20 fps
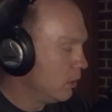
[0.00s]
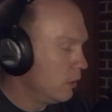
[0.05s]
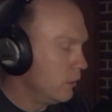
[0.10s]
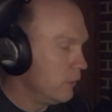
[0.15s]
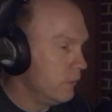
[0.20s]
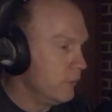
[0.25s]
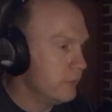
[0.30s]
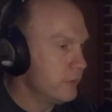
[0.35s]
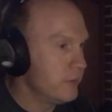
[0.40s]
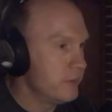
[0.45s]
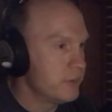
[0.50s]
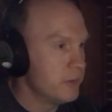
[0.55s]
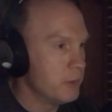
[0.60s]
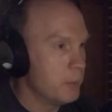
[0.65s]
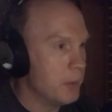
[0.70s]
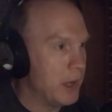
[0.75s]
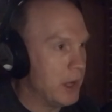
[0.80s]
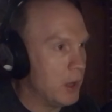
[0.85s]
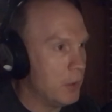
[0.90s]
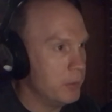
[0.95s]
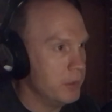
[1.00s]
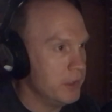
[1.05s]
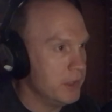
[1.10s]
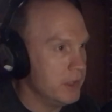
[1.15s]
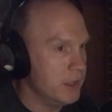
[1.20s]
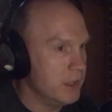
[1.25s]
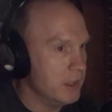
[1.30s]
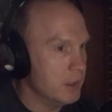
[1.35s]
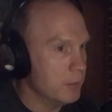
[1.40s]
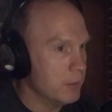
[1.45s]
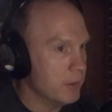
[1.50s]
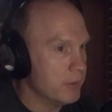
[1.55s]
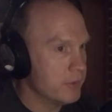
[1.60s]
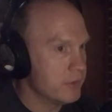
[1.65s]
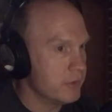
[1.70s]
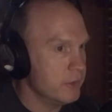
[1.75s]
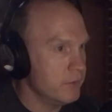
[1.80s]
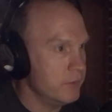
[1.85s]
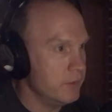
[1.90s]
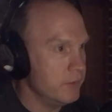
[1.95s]
This is the Pyle PD
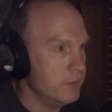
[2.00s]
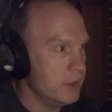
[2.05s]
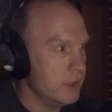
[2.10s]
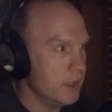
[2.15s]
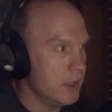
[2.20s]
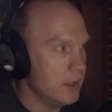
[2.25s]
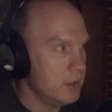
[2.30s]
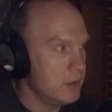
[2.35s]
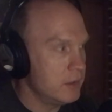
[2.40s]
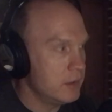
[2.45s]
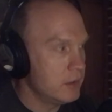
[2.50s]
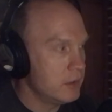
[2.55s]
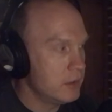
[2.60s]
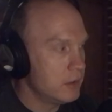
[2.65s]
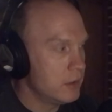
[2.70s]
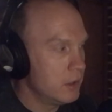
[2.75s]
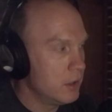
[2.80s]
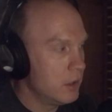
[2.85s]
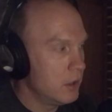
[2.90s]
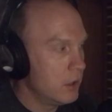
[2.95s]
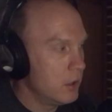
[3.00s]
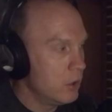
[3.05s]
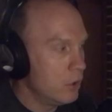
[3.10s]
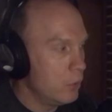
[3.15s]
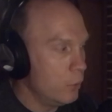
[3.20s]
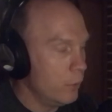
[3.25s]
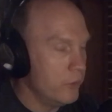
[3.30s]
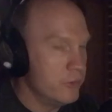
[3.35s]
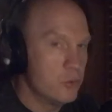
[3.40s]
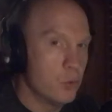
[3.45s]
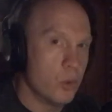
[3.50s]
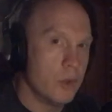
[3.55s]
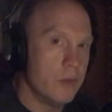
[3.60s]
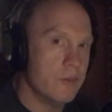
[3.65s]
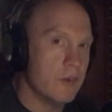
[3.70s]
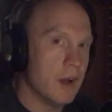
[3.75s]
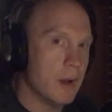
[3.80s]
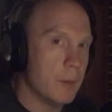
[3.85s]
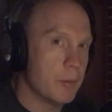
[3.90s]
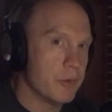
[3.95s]
MIC58 with
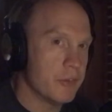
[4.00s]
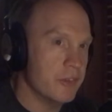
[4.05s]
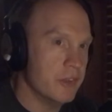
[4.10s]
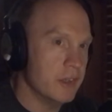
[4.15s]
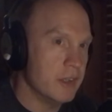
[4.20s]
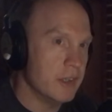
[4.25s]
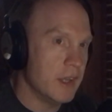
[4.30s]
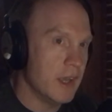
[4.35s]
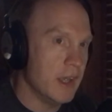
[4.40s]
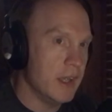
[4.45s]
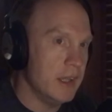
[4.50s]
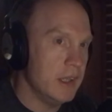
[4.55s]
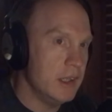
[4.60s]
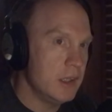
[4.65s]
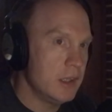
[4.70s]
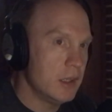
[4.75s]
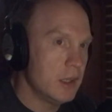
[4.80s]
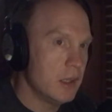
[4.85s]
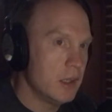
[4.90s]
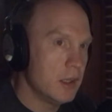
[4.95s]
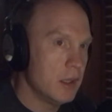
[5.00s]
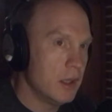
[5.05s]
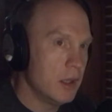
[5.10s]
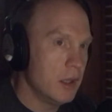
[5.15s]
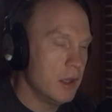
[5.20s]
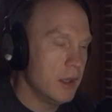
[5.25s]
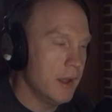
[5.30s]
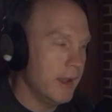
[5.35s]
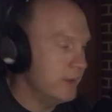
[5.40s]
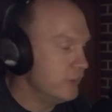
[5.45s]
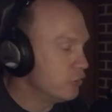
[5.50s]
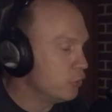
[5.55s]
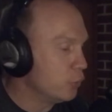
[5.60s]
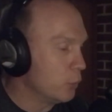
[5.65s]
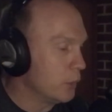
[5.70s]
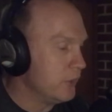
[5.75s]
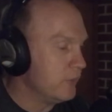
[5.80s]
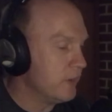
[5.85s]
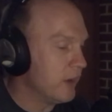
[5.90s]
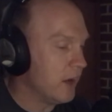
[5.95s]
25% gain and
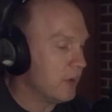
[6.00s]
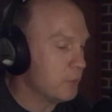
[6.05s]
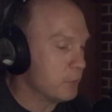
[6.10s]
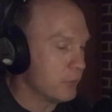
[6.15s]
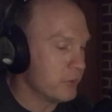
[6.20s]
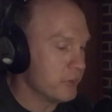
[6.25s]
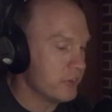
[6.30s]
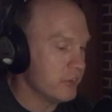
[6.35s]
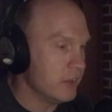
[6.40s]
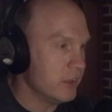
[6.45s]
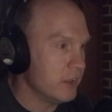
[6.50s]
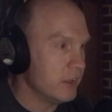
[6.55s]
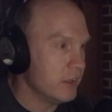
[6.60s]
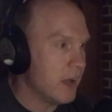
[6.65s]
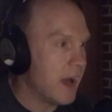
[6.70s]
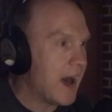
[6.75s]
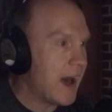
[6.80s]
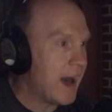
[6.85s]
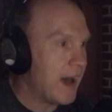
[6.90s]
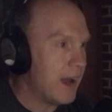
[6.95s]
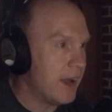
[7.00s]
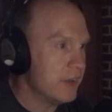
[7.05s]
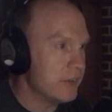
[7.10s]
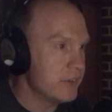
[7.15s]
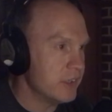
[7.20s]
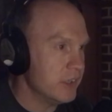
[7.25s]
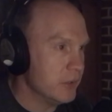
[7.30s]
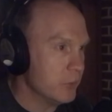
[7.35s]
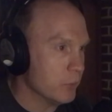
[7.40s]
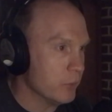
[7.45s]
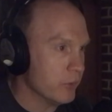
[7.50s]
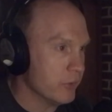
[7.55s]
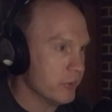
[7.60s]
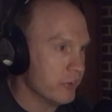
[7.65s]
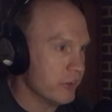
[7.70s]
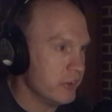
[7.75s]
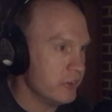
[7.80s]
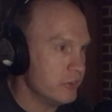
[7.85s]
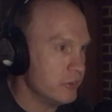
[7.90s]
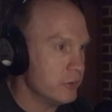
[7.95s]
25% highs
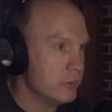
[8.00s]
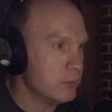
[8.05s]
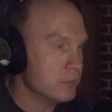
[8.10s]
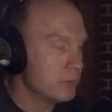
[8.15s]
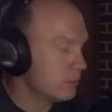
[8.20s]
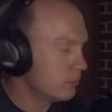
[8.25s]
equalization.